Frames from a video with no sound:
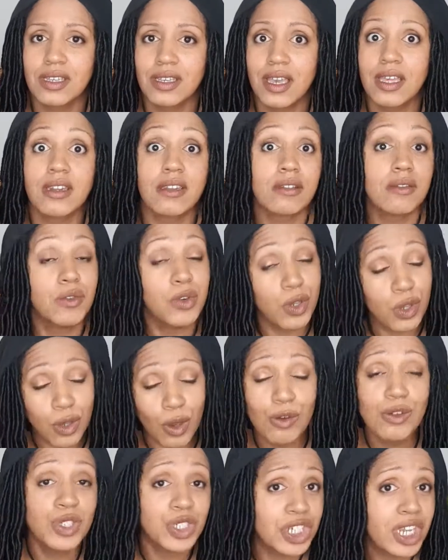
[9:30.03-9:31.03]
and
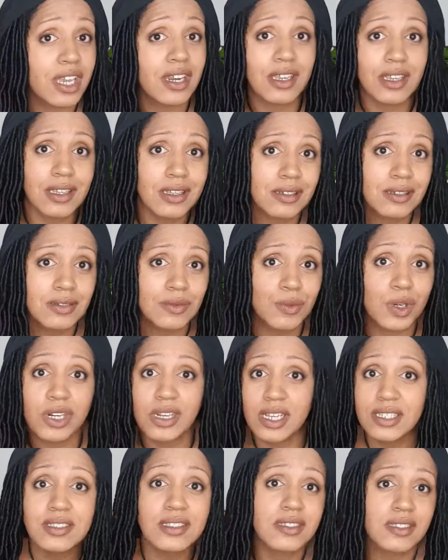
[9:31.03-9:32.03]
negotiating where
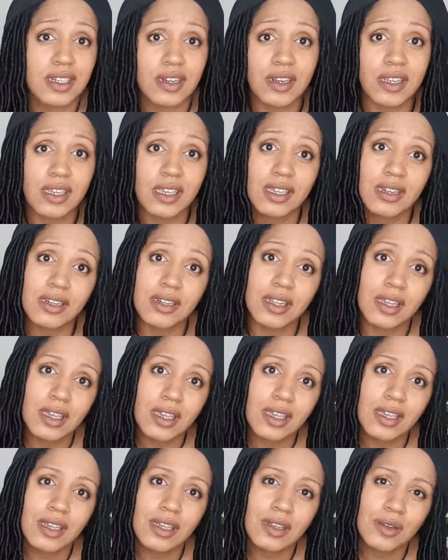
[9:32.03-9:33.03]
necessary
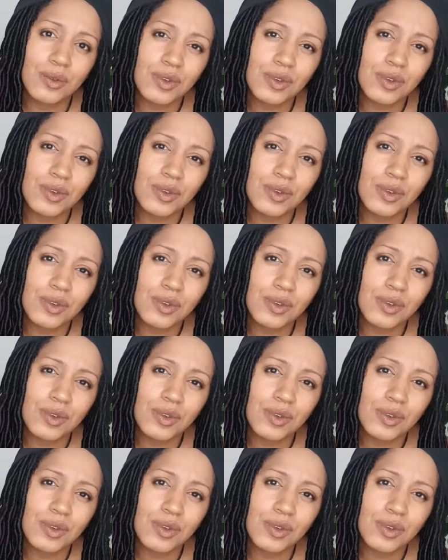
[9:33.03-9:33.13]
can